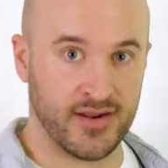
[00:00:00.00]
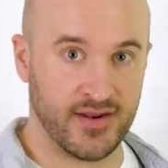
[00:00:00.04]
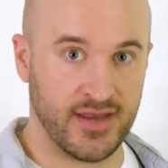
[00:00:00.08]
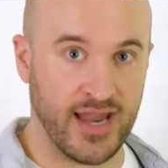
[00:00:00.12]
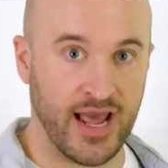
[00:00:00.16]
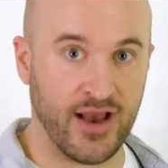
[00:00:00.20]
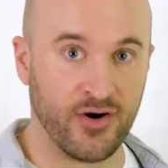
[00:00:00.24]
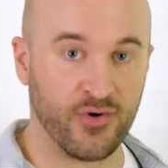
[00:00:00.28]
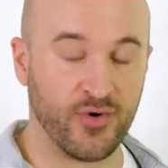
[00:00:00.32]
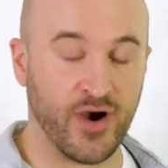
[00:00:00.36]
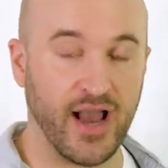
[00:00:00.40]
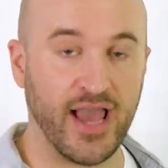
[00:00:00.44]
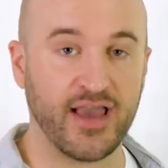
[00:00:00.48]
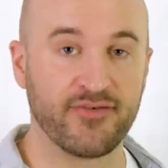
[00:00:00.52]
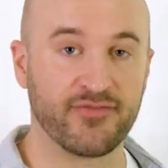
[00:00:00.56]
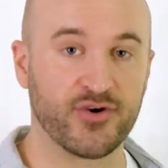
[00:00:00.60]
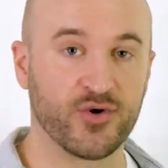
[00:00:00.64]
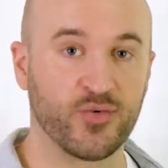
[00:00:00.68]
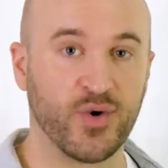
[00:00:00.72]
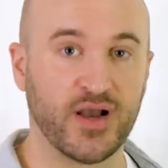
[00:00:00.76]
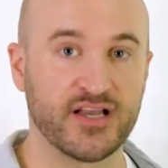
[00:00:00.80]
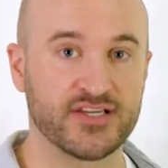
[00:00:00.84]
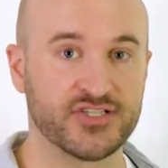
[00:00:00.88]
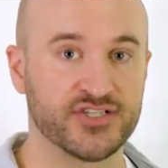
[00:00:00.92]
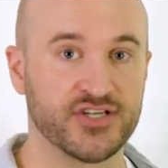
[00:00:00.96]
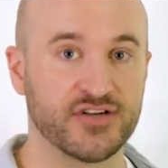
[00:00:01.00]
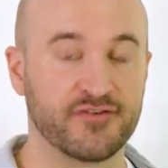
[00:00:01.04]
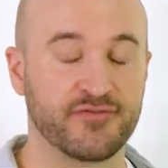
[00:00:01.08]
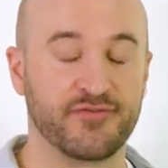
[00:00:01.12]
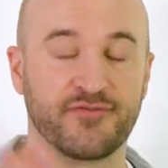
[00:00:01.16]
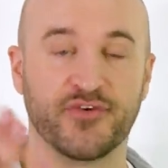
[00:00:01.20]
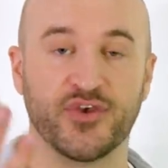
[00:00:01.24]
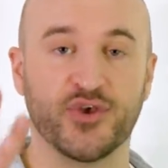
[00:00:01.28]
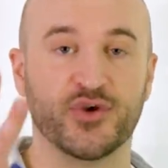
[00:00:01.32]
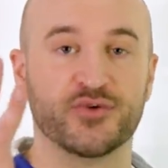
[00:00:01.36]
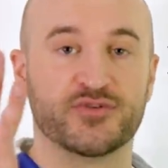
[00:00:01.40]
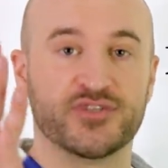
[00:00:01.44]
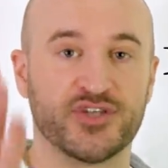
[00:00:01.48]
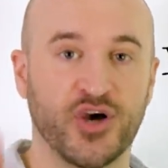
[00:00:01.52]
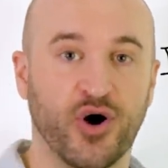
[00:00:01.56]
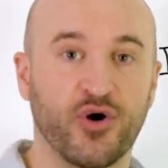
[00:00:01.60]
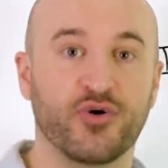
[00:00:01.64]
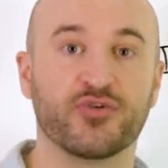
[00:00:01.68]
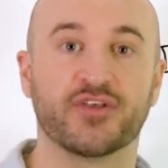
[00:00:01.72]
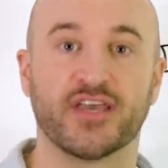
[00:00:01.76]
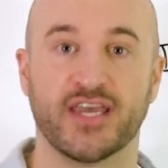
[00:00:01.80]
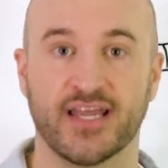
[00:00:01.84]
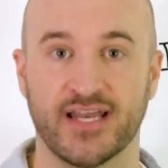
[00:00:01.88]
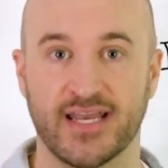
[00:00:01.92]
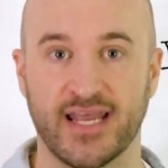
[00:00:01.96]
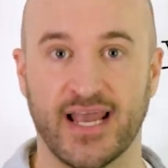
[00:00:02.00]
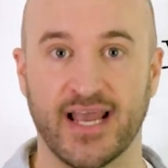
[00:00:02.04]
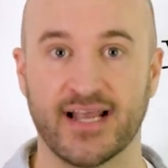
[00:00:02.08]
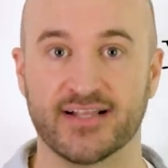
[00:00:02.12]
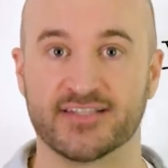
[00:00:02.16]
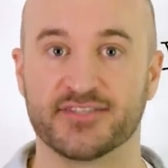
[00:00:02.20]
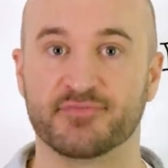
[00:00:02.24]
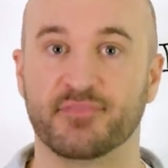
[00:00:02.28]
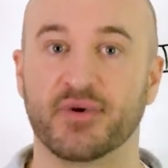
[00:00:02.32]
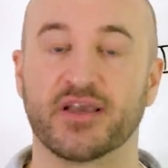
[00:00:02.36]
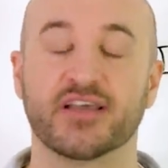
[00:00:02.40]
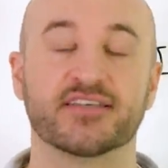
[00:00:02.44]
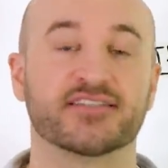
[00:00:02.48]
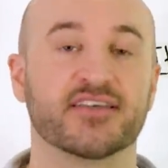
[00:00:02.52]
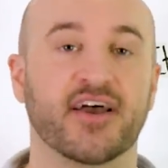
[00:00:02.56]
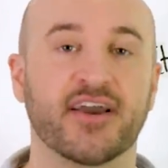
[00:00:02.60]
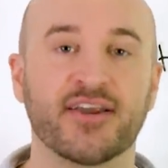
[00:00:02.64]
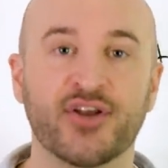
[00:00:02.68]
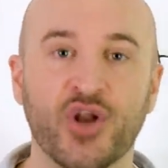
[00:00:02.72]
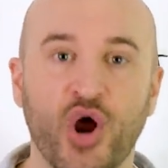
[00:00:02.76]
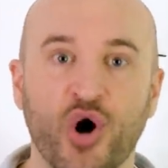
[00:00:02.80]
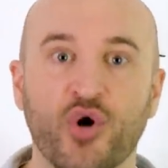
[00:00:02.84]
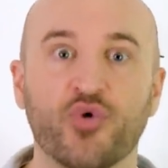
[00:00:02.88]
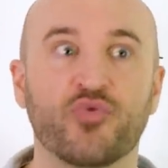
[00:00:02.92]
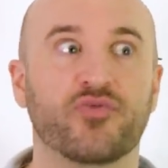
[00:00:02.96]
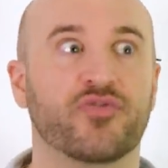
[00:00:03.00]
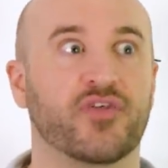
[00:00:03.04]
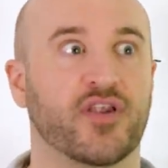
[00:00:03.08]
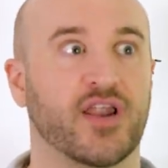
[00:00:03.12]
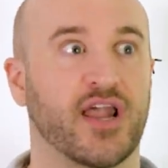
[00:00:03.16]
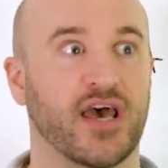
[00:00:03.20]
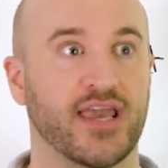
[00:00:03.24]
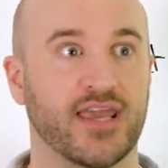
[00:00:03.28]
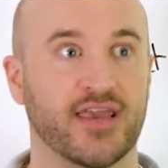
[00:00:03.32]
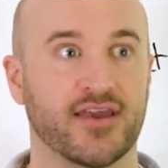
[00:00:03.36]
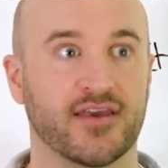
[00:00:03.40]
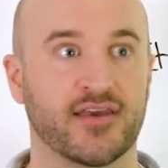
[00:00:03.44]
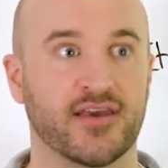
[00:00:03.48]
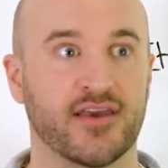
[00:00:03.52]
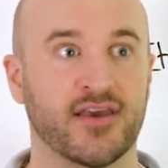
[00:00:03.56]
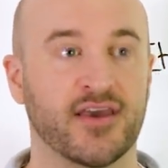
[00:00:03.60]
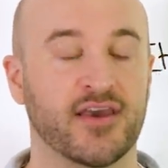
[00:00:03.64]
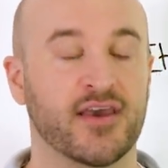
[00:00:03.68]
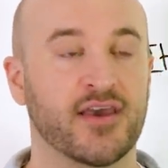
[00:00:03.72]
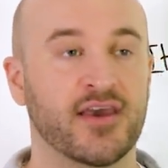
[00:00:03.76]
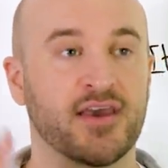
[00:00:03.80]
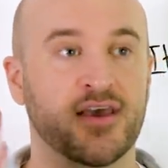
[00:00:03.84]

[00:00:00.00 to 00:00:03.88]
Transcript: Now, I have a question for you Tolkien heads, because I know that, like,